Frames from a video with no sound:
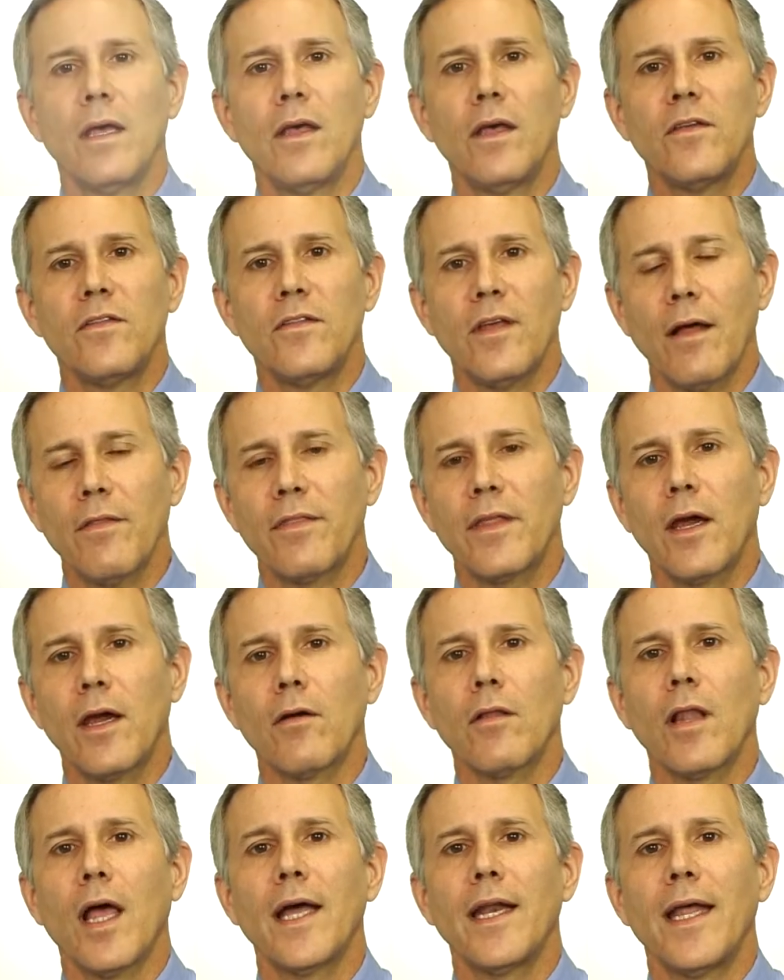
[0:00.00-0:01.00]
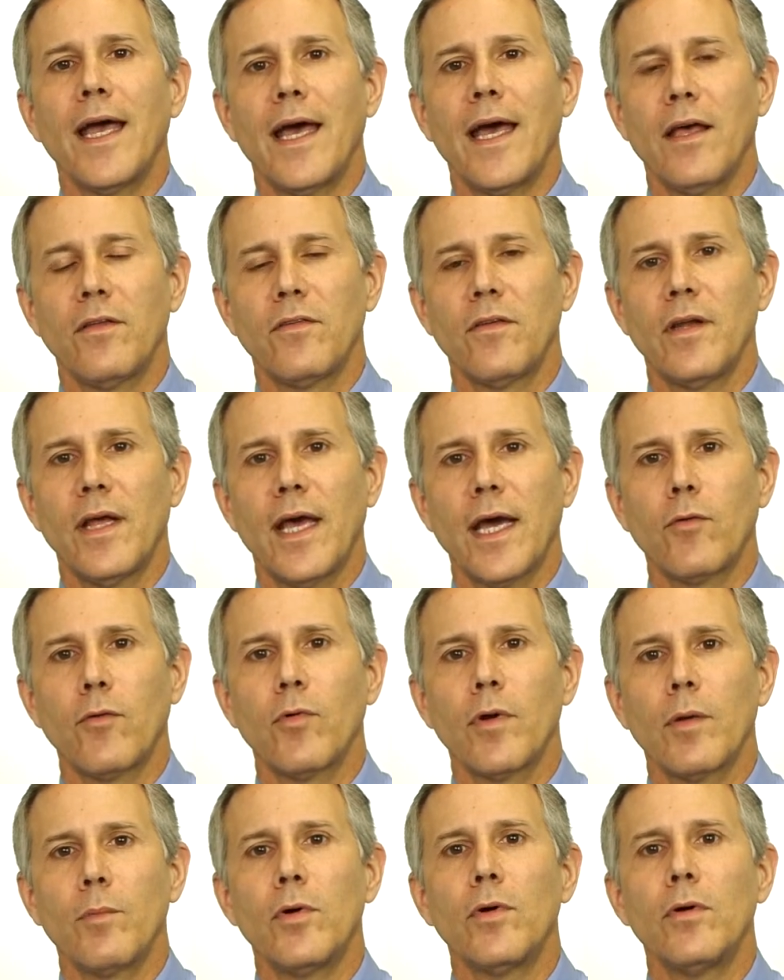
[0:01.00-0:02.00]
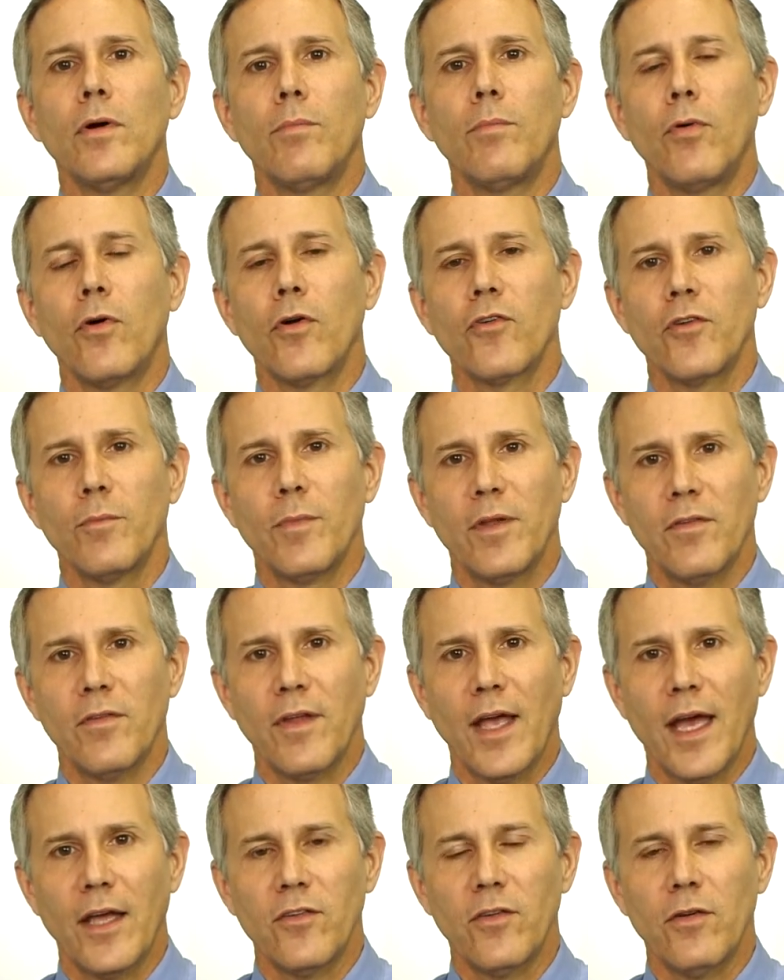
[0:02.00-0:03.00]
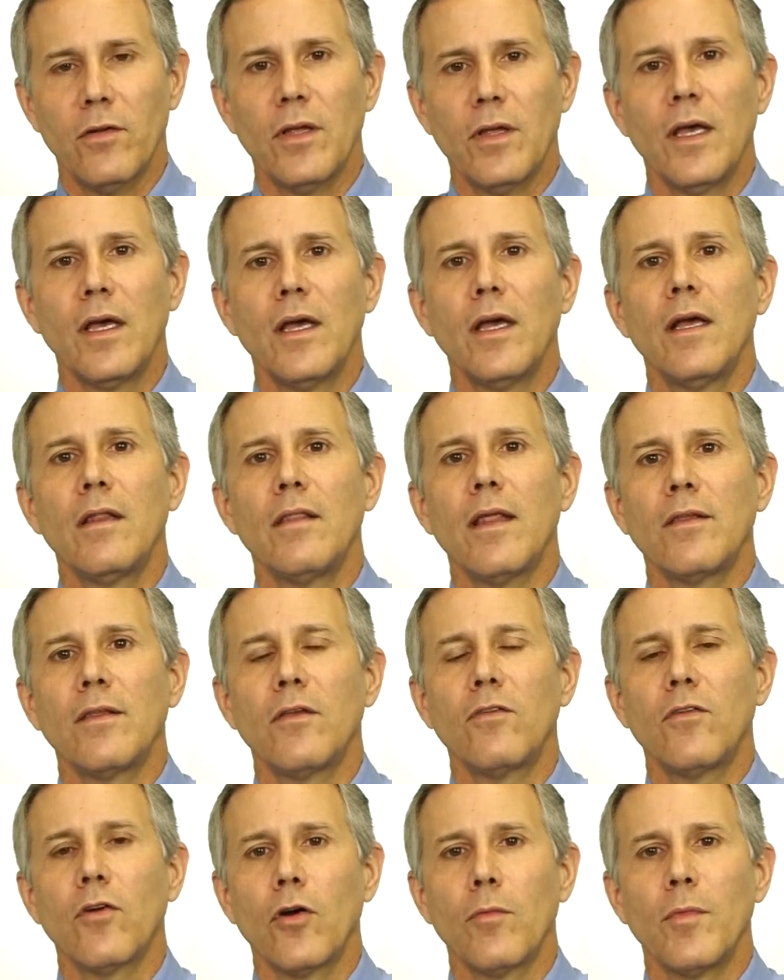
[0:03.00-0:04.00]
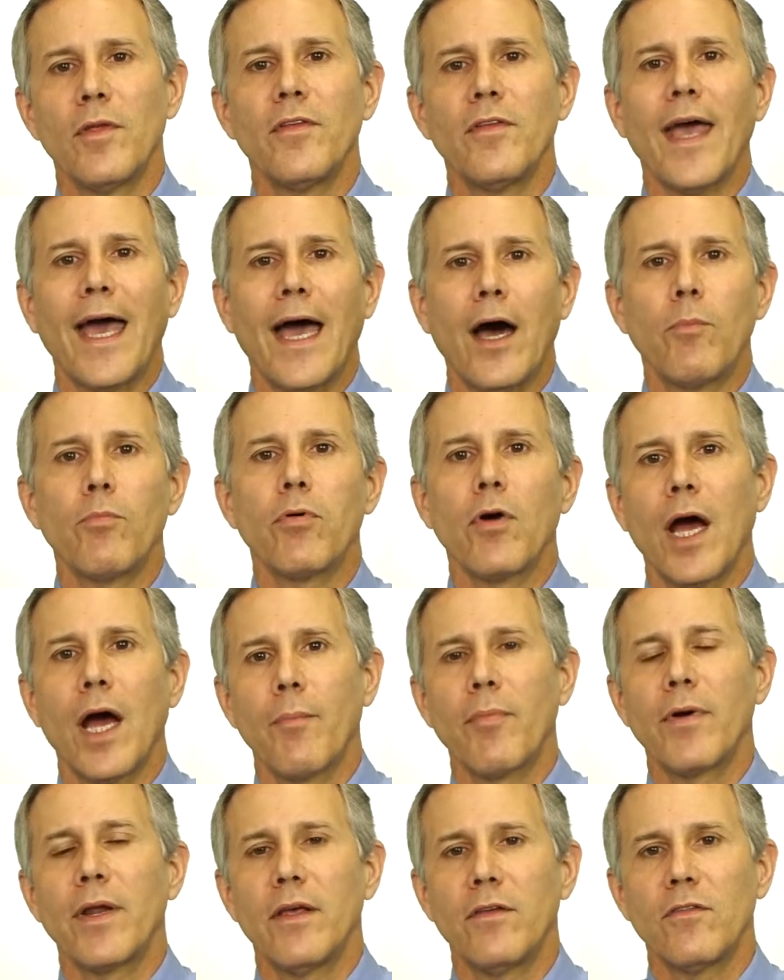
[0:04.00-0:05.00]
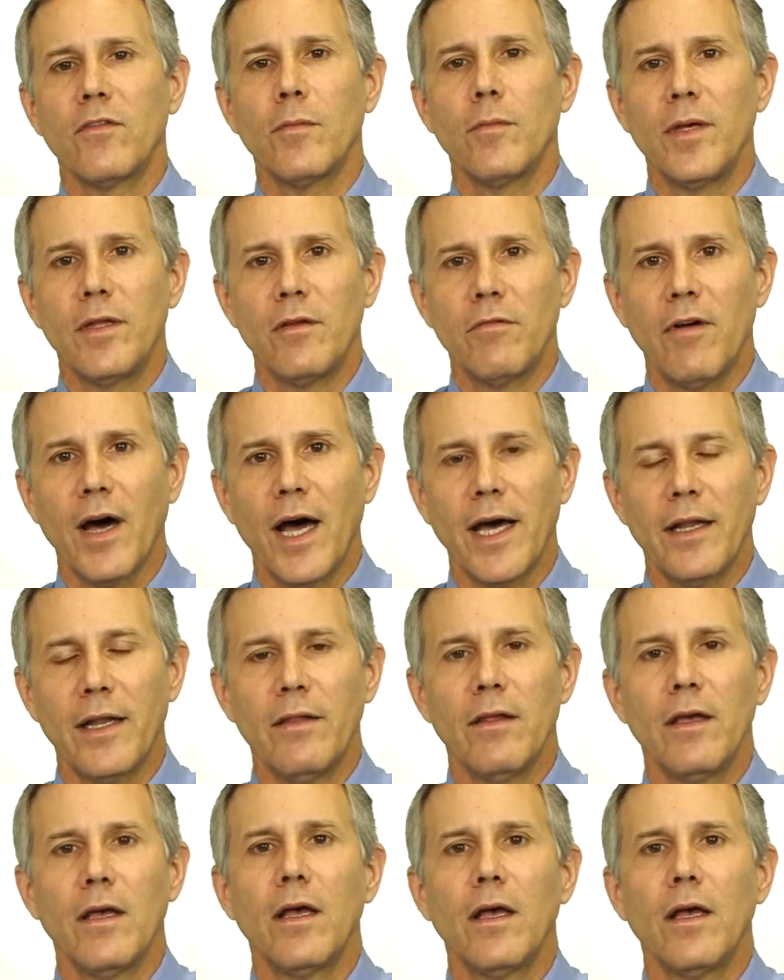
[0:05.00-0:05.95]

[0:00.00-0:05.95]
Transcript: South Carolina has an equitable apportionment statute that determines how property is to be divided.